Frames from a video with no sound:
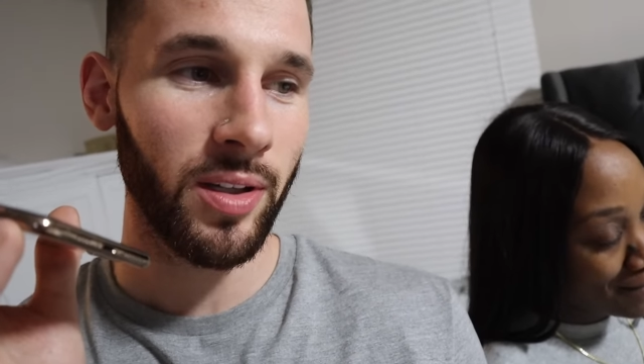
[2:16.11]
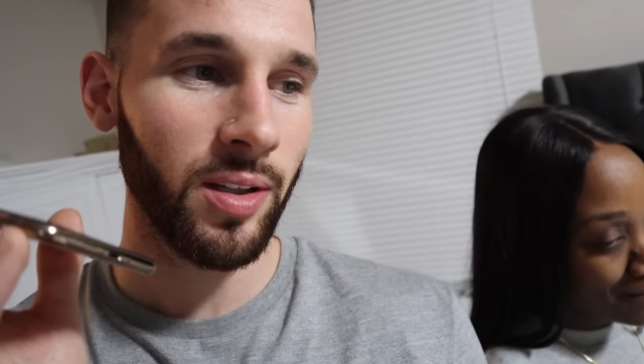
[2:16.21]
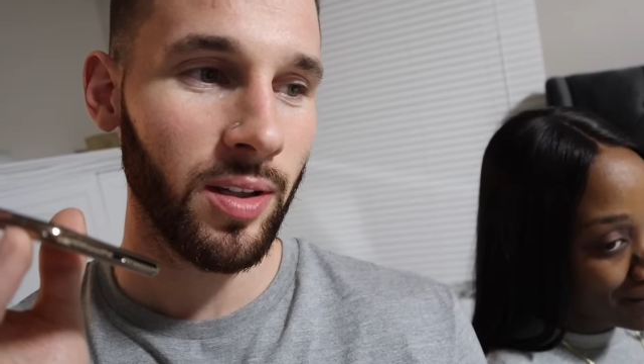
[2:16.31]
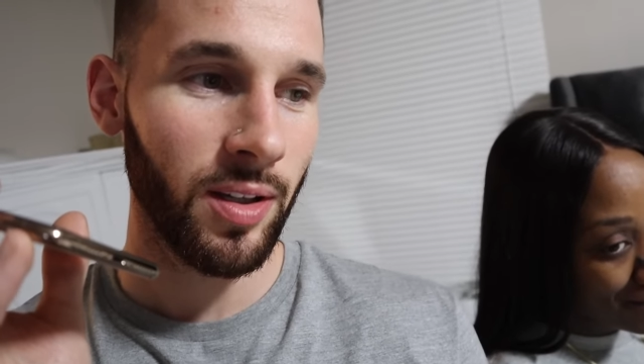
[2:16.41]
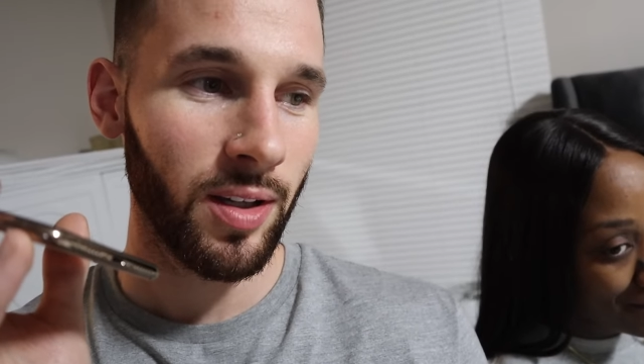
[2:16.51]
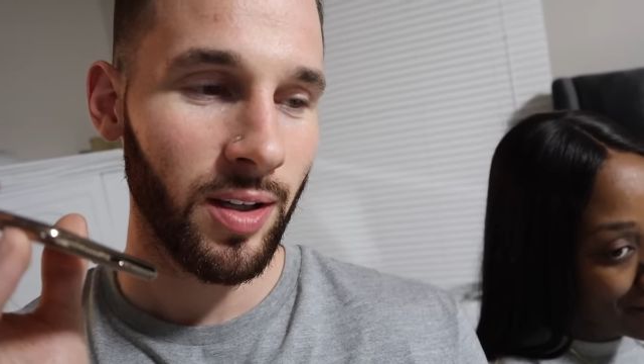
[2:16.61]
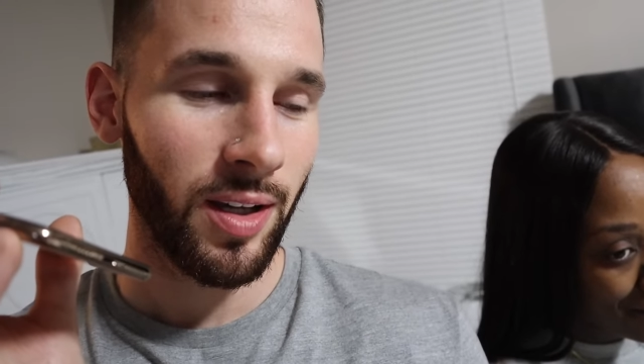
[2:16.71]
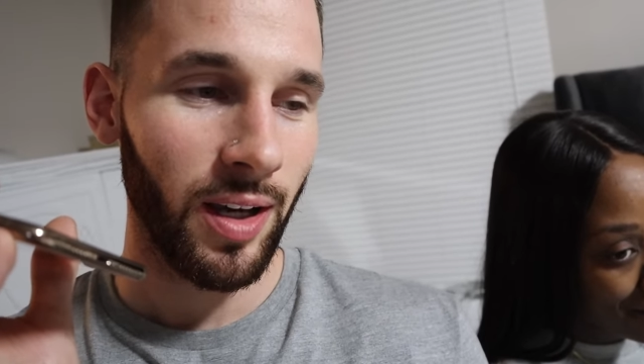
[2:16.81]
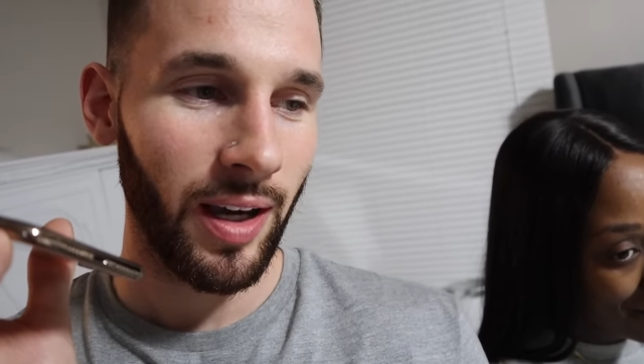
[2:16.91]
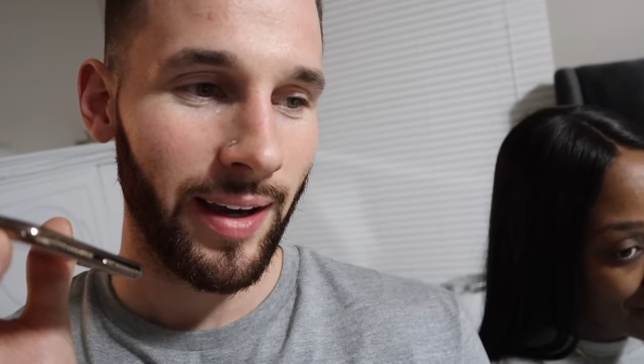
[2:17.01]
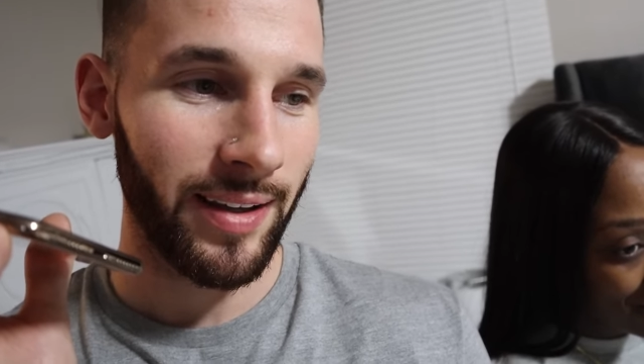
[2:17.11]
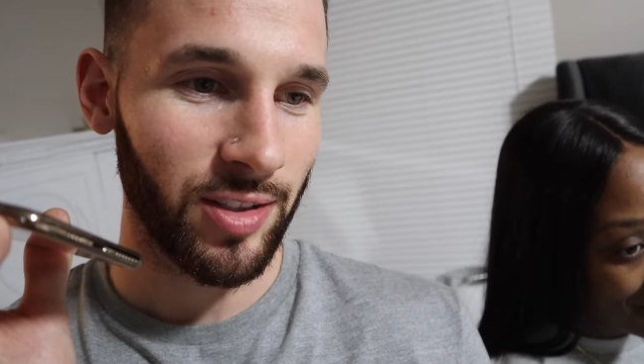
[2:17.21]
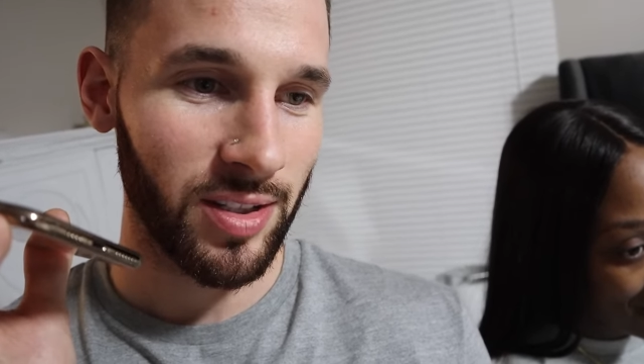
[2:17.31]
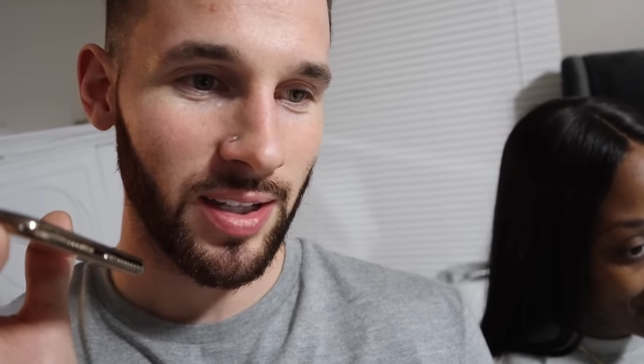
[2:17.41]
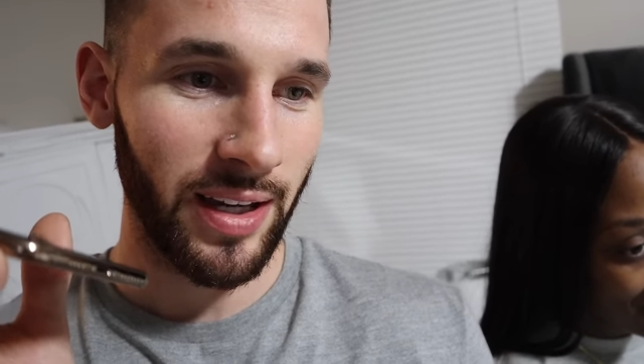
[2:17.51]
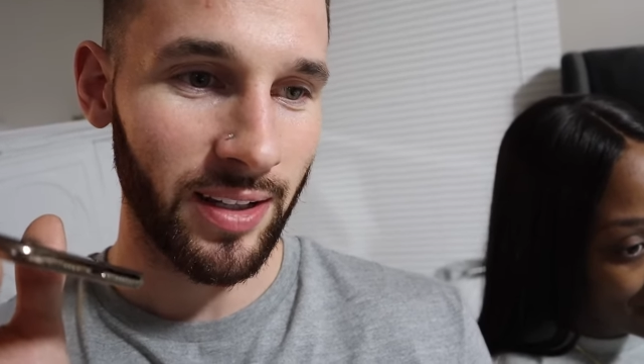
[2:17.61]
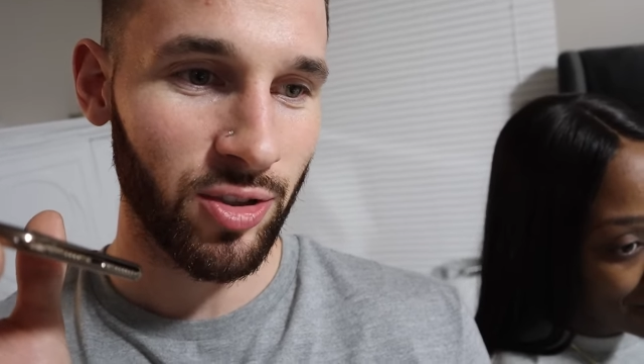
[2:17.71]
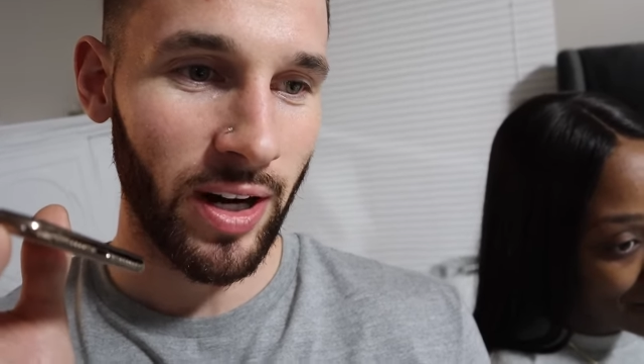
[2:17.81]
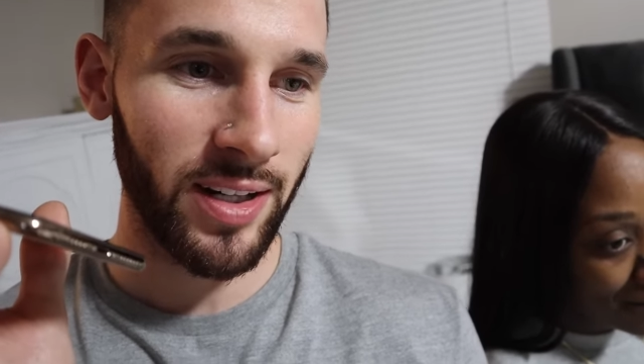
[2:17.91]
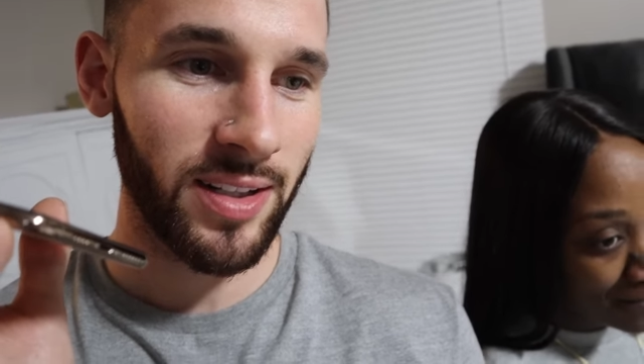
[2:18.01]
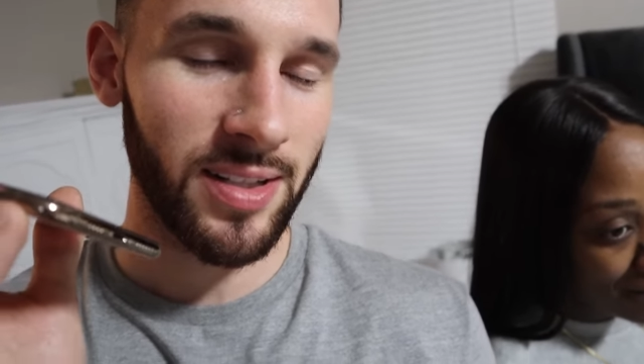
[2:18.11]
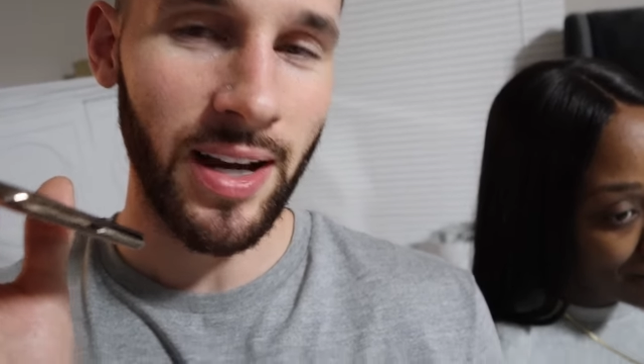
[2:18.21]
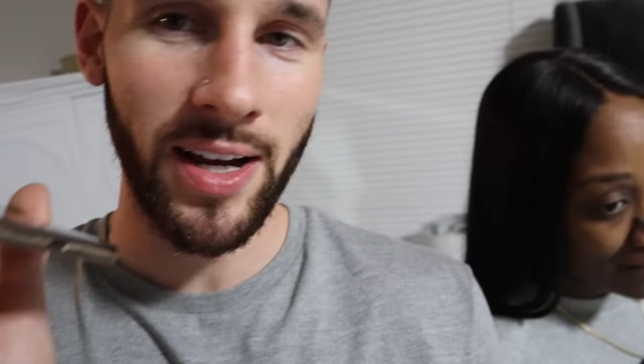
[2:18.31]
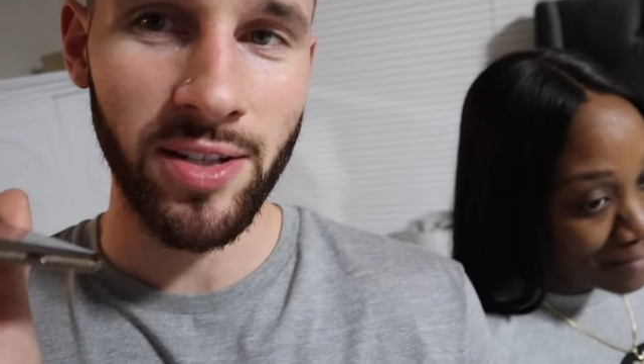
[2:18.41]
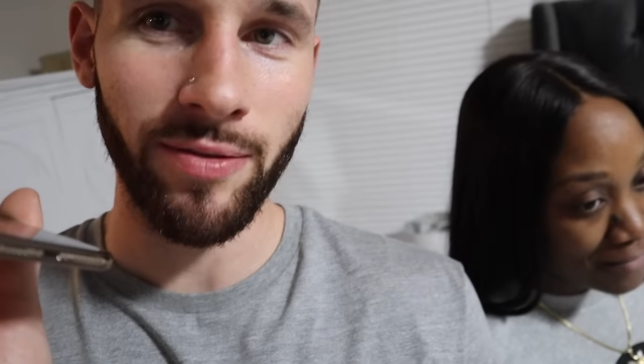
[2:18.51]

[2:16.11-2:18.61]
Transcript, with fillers: Yeah. And just like try to disguise